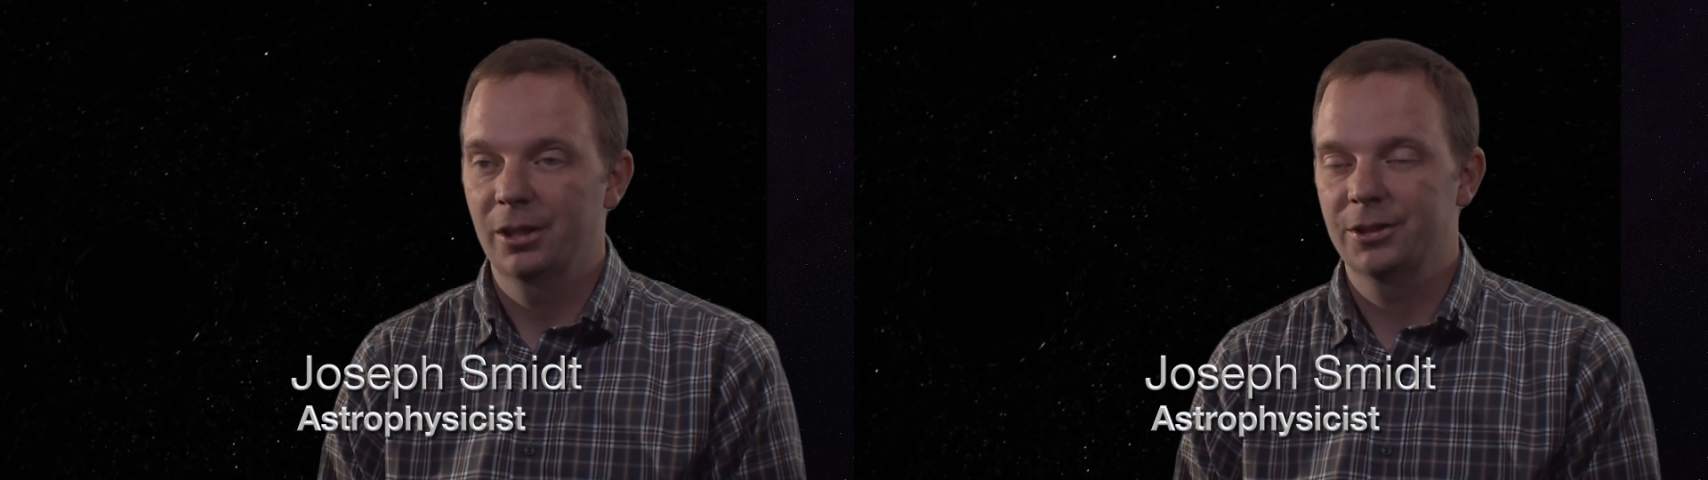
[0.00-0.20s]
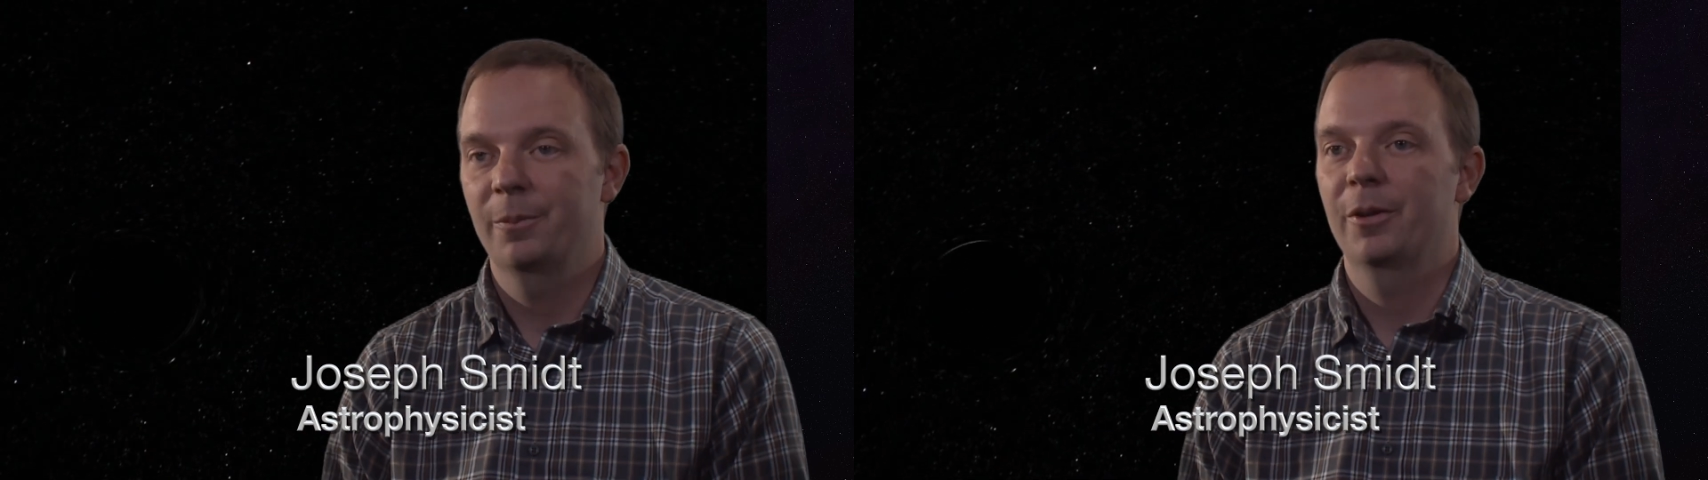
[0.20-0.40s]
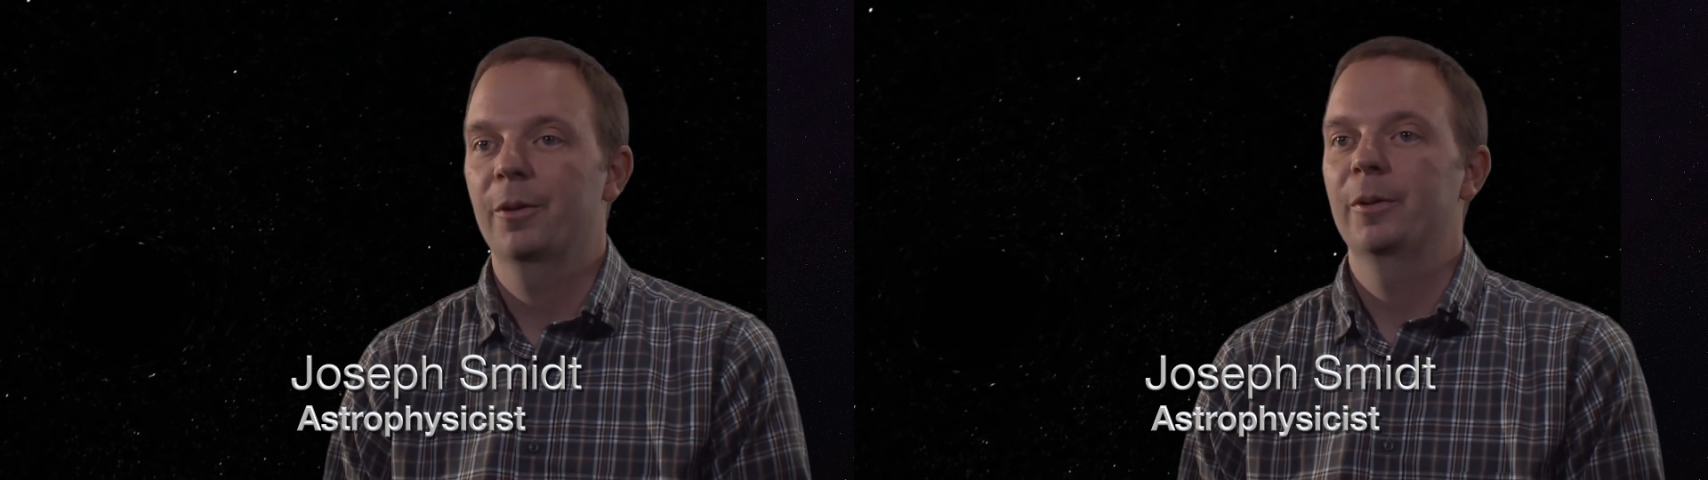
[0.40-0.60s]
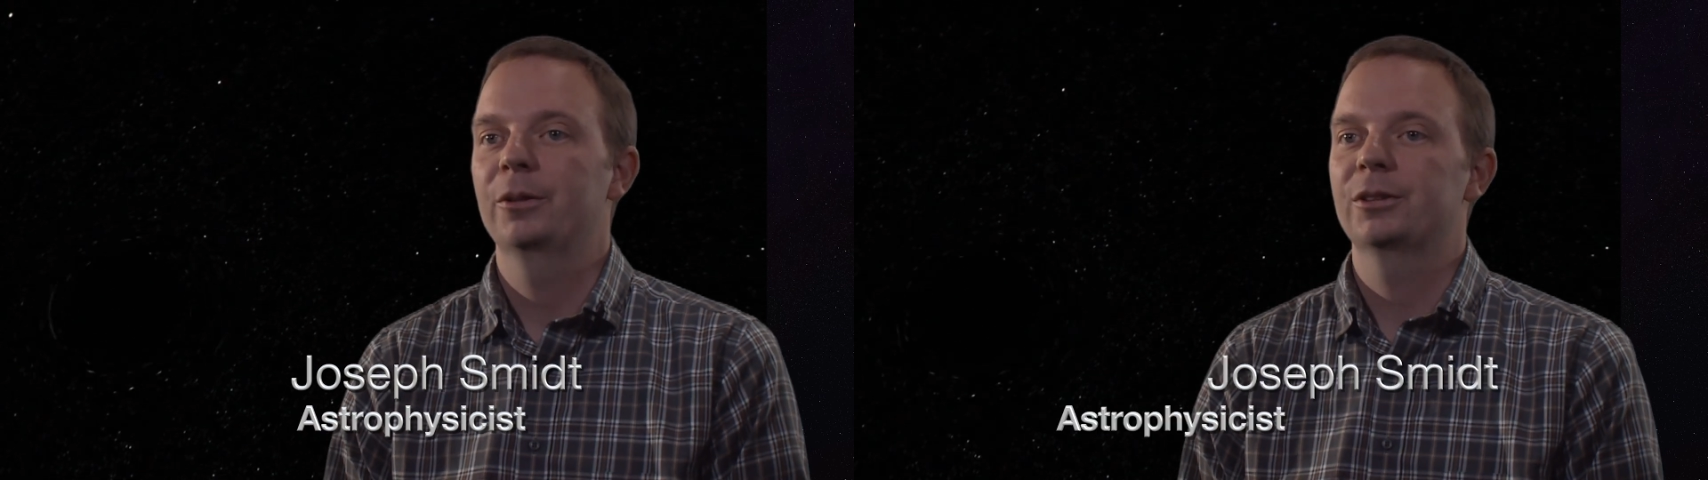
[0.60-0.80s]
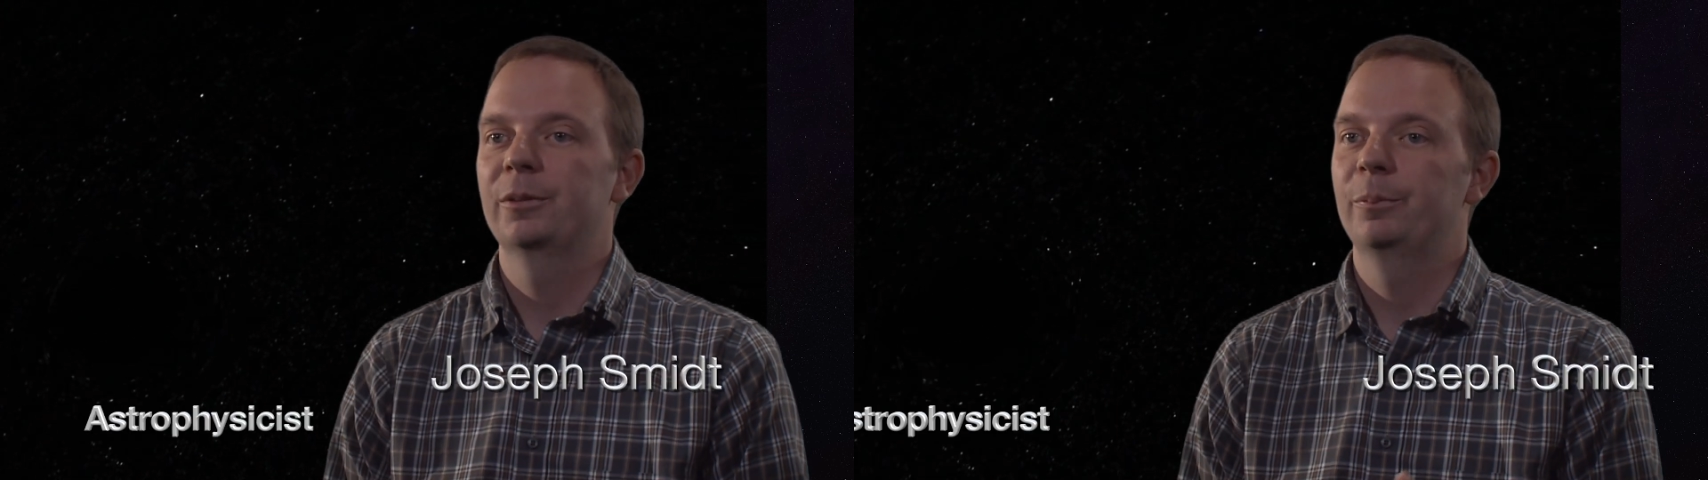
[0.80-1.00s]
are some of the
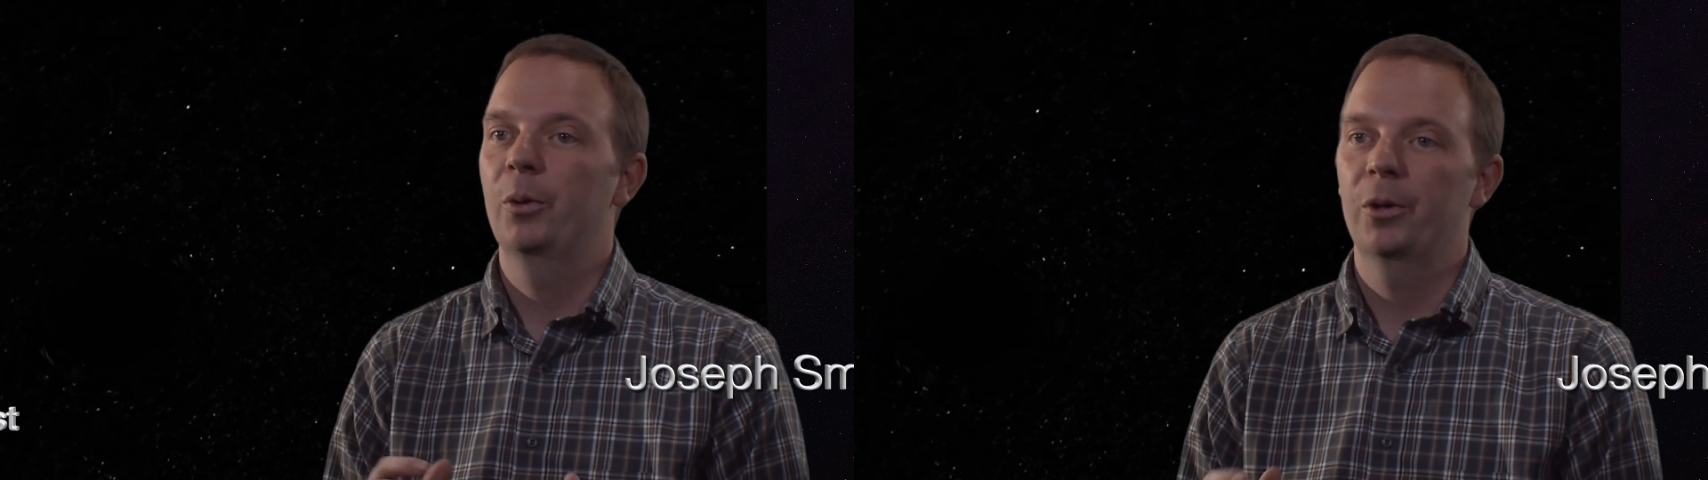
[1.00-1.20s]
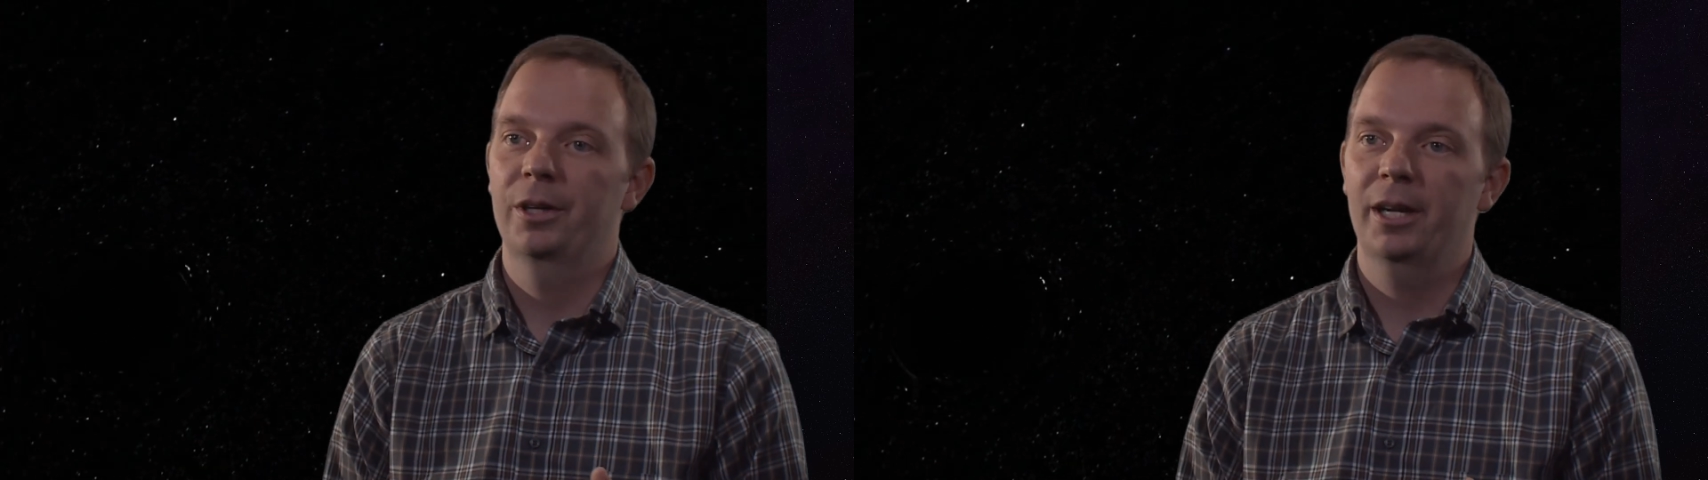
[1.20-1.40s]
most important